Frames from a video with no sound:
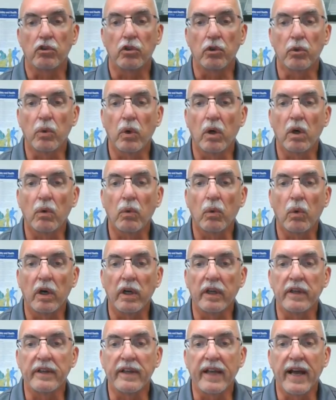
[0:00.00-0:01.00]

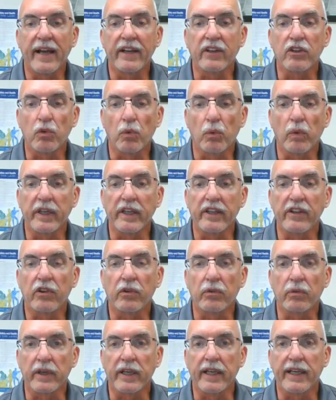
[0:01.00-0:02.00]

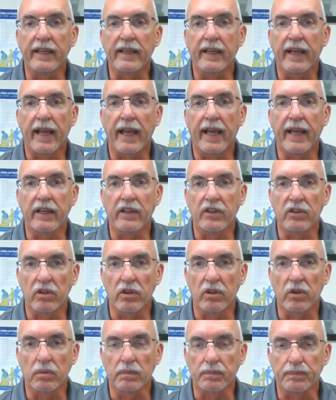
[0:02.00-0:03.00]
201.23A2.
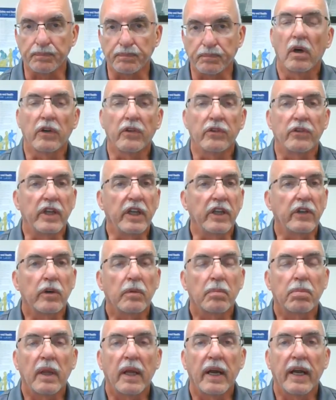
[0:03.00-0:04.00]
As long as neither
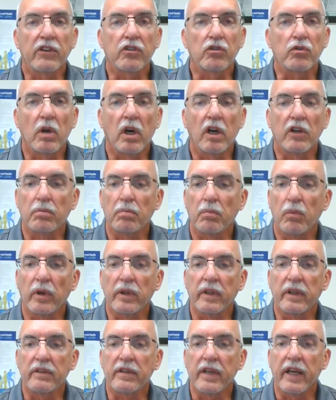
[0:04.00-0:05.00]
appliance draws more
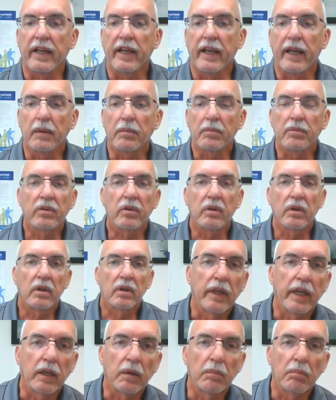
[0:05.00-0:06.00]
than 10 amps,
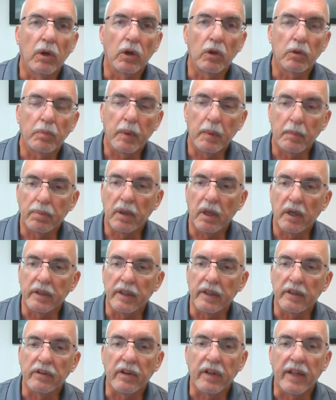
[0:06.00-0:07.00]
they can both be plugged
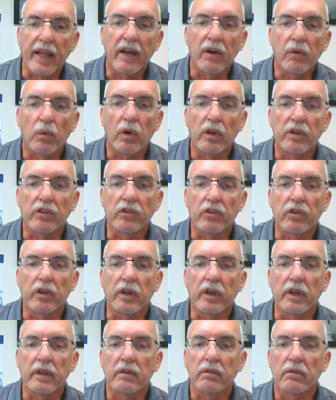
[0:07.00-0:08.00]
into that one
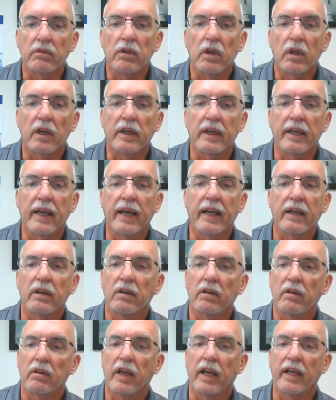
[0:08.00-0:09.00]
circuit. Again,
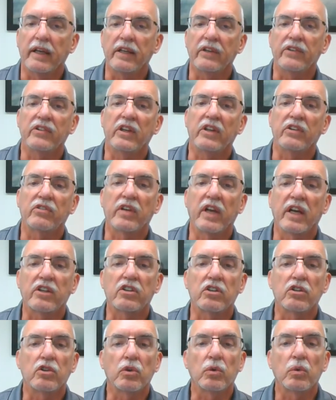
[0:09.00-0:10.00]
NEC
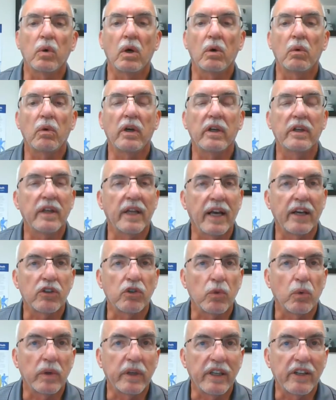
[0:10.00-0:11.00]
section
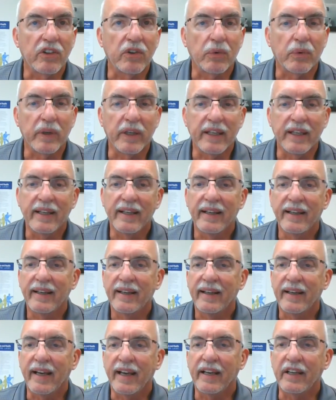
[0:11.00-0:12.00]

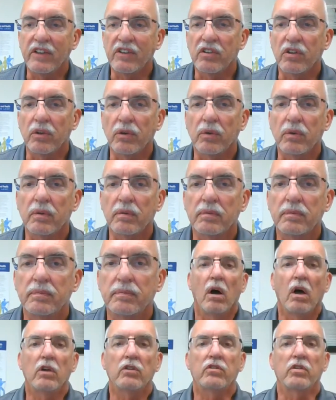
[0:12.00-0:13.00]
201.23A2.
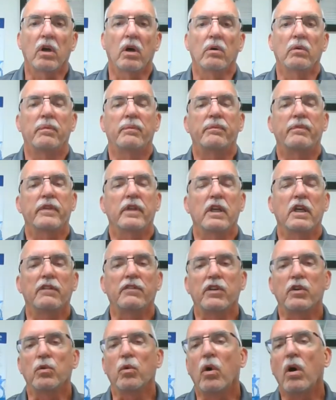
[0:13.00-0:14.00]
Also,
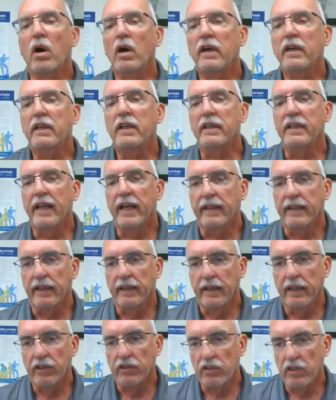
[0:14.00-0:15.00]
if you are
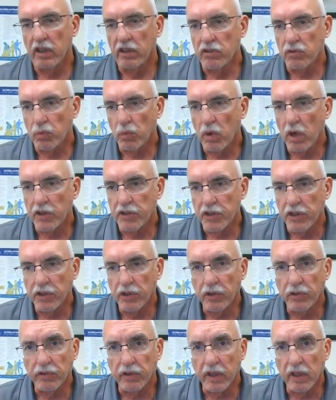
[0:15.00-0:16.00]
connecting this dishwasher
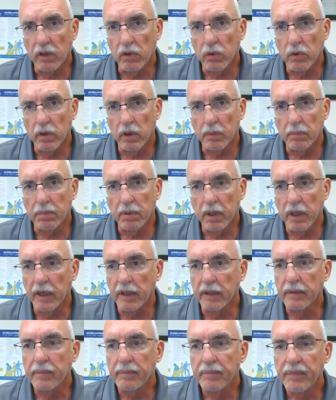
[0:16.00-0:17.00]
using a cord and
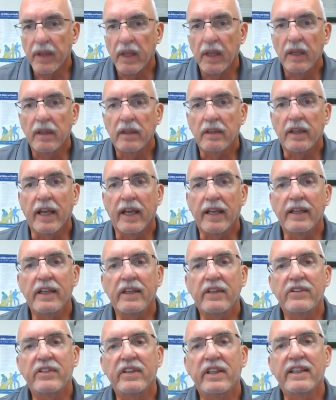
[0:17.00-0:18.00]
plug, the
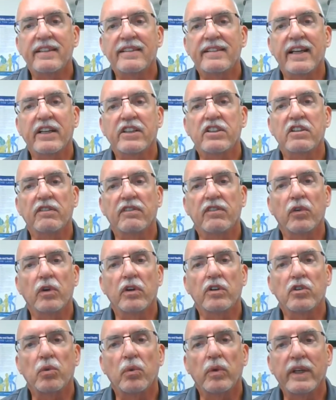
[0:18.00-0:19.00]
NEC section
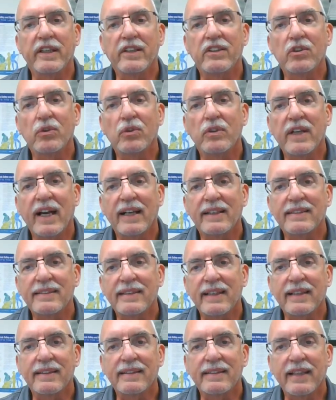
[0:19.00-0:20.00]

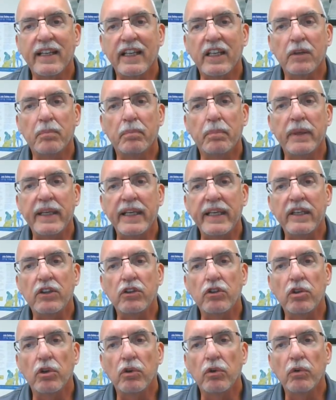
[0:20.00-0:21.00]

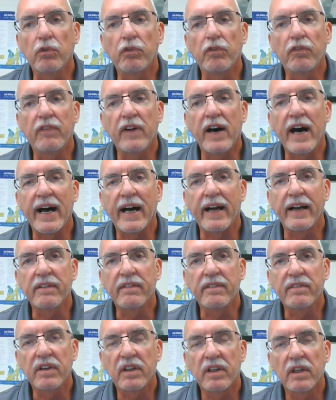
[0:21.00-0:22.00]

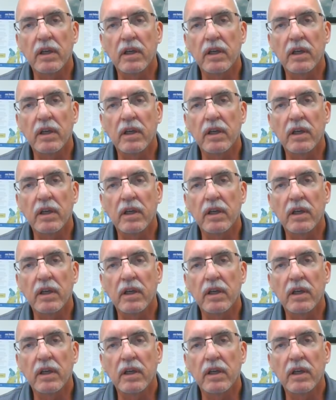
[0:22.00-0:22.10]
422.16B25